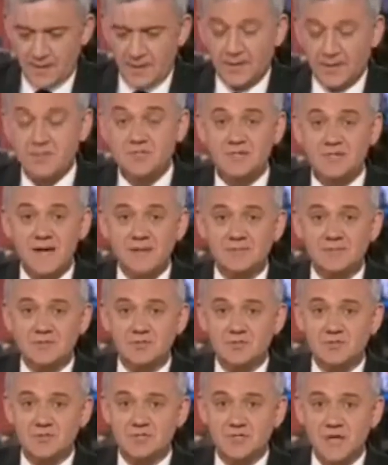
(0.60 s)
He stepped
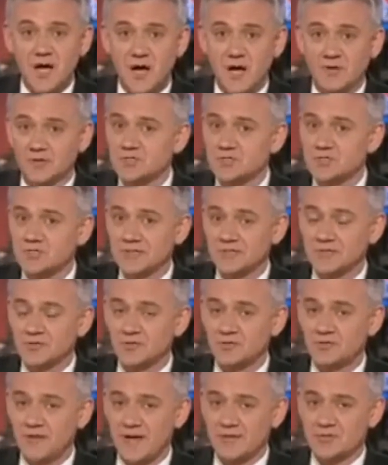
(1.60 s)
into the TARDIS in
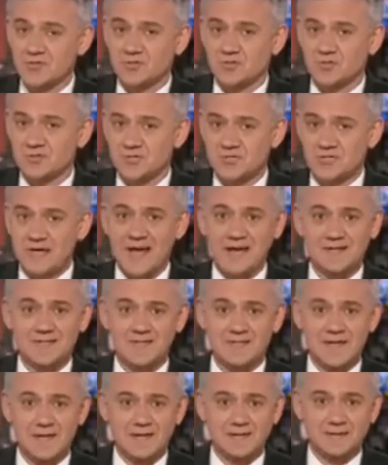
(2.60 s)

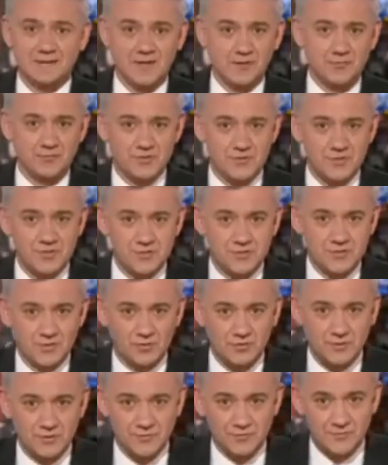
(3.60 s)
2010, taking over as the
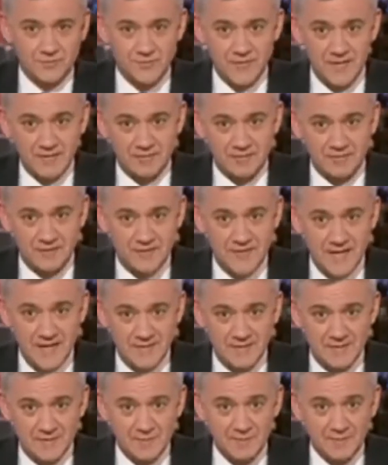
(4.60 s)
Doctor from David
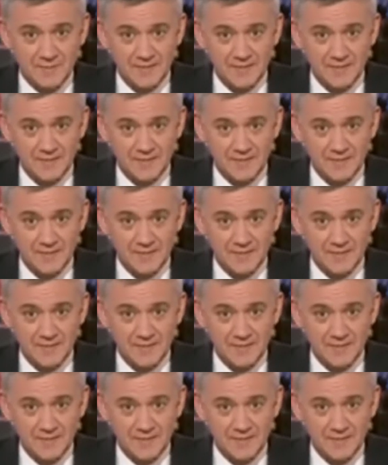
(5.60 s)
Tennant,